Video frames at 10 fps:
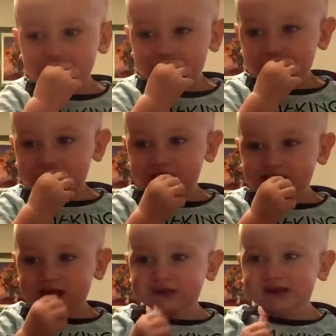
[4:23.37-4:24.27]
So
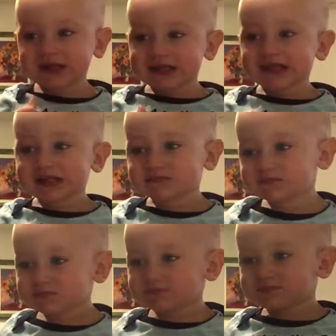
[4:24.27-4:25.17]
4 tablespoons
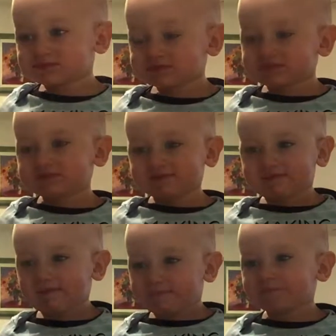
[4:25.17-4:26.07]
of rice once
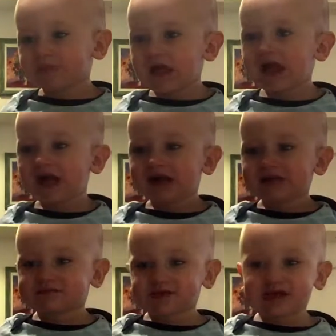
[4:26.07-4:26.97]
boiled,
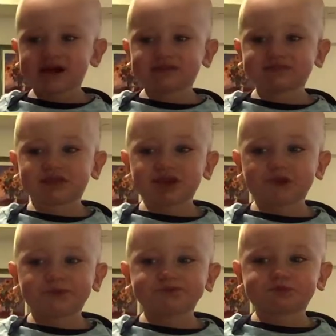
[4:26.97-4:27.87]
they give us
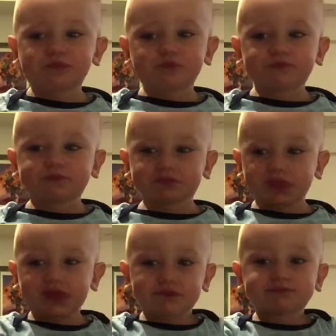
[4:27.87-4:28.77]
approximately the same
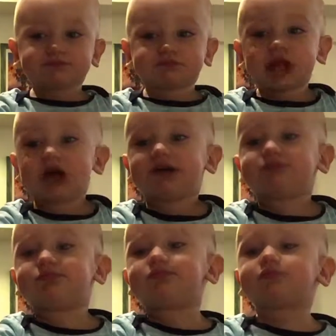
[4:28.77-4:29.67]
amount
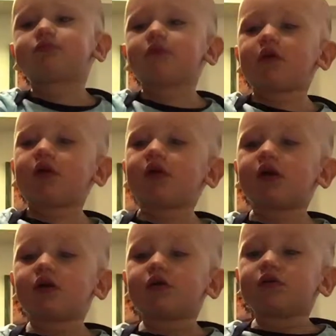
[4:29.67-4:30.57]
of rice as we
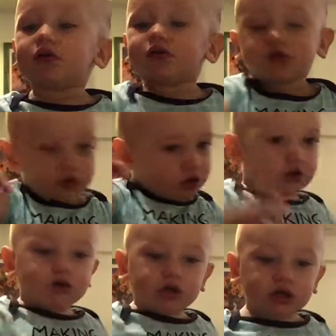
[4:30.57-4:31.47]
have meat.
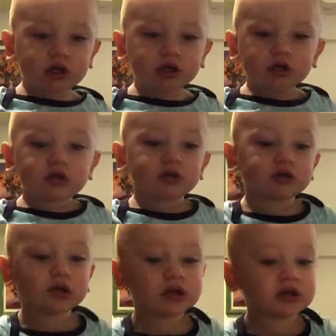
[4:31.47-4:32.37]
So
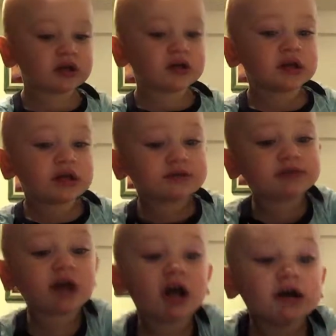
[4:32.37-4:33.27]
this
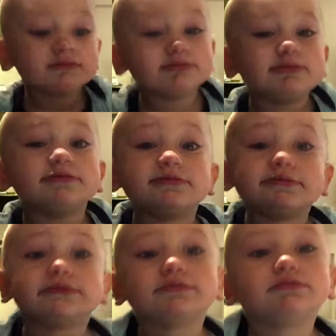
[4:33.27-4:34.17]
is how
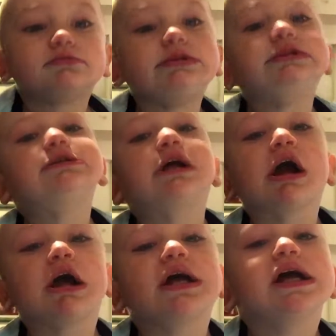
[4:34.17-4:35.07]
you
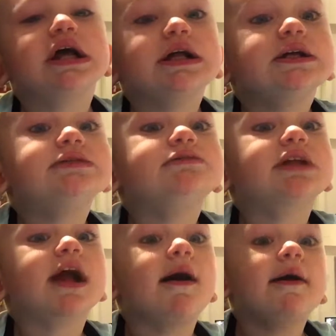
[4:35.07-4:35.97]
make it. You
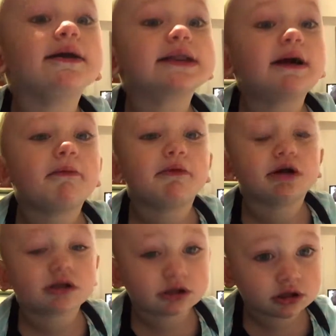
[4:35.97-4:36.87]
mix
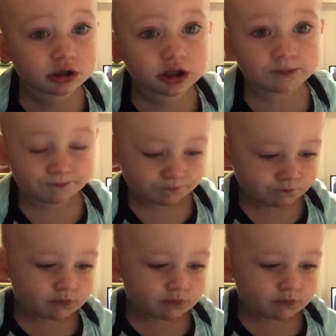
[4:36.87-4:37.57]
pre-boiled rice